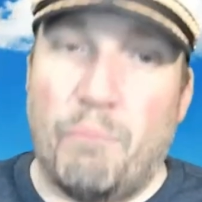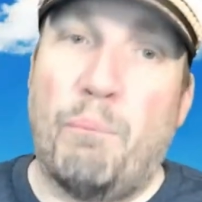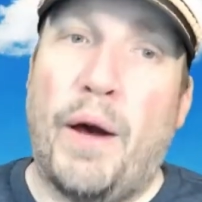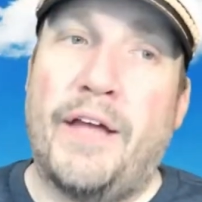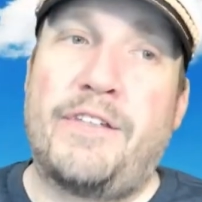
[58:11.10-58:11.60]

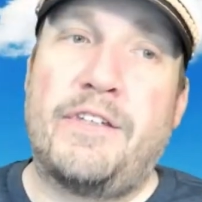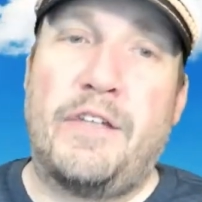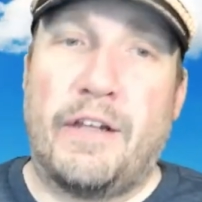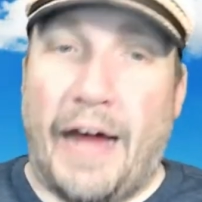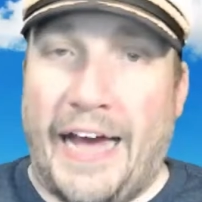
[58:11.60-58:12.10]
but
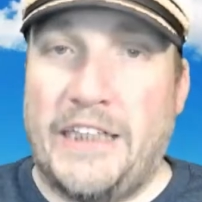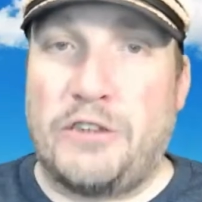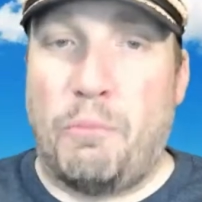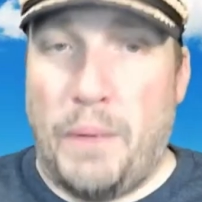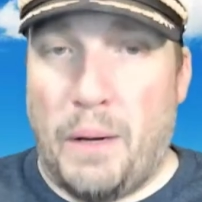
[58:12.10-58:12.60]
the lines
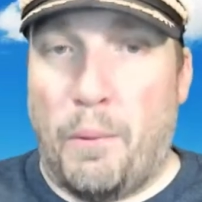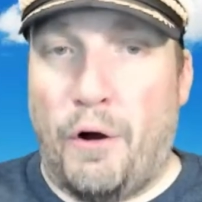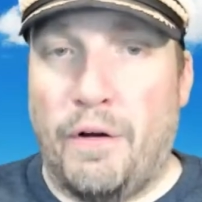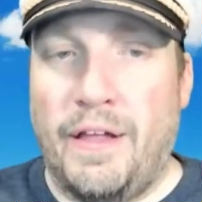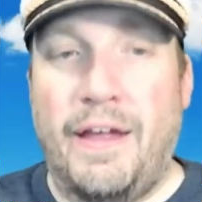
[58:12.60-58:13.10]
were
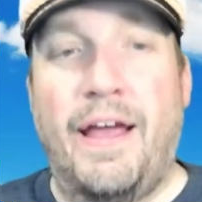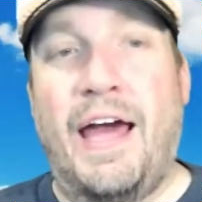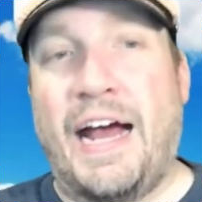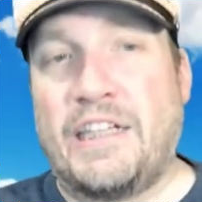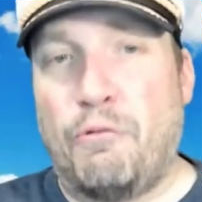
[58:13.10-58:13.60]
minimal,
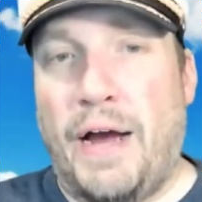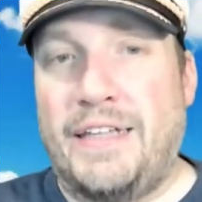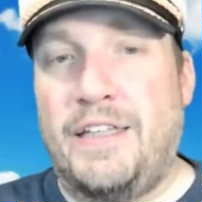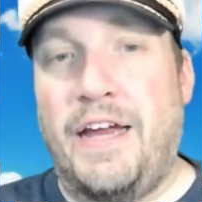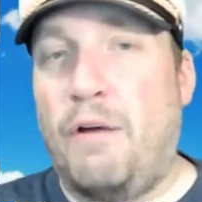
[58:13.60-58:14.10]
and I got to
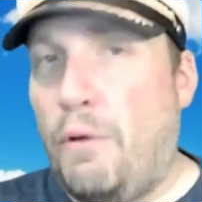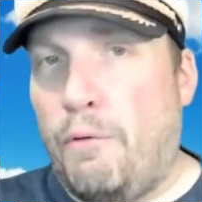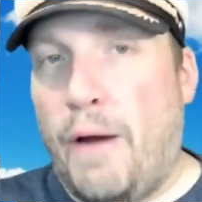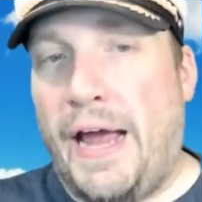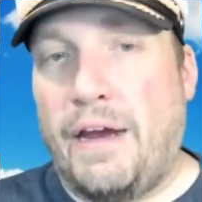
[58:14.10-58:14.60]
ride every
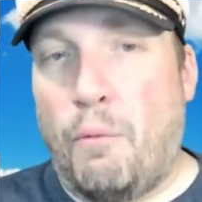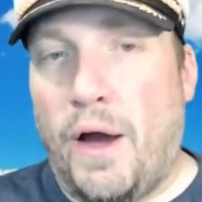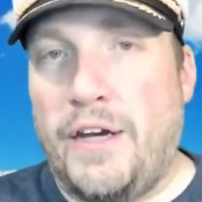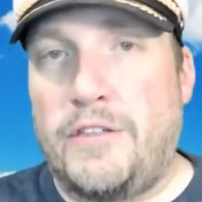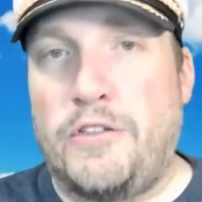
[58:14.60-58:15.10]
ride I
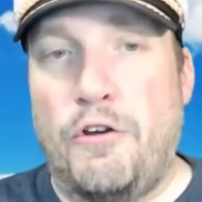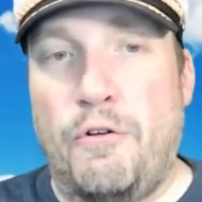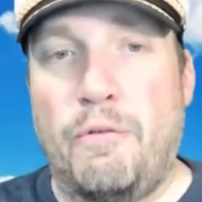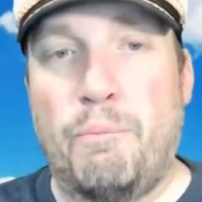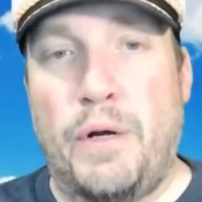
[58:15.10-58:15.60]
wanted
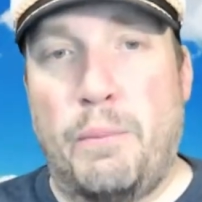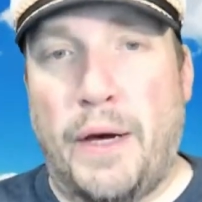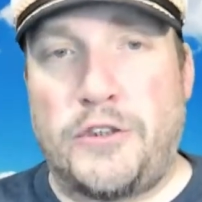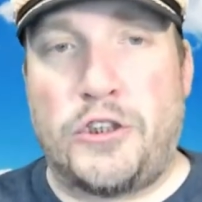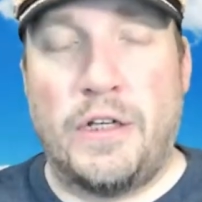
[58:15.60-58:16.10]
to, pretty
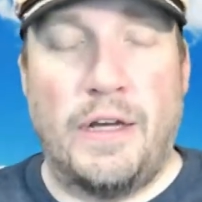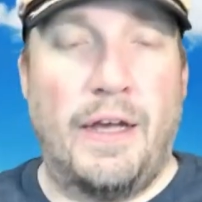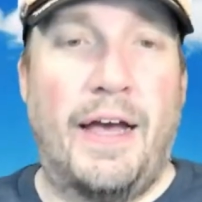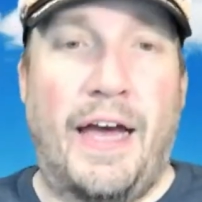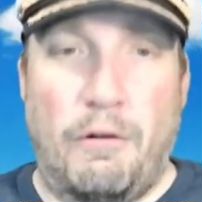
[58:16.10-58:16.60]
much,
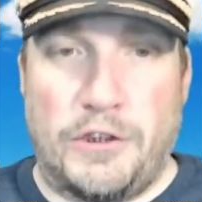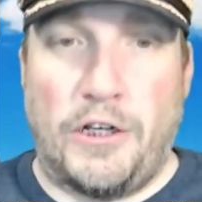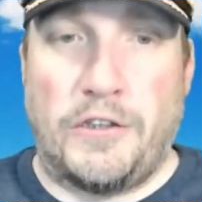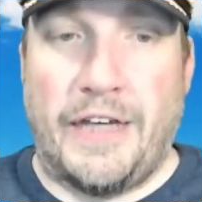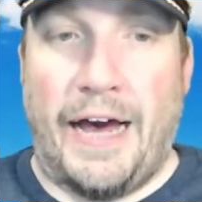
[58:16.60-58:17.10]
and it was a
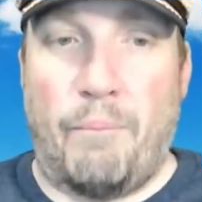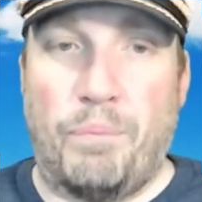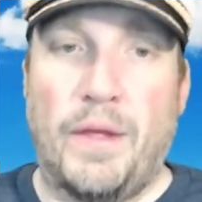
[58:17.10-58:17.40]
good time.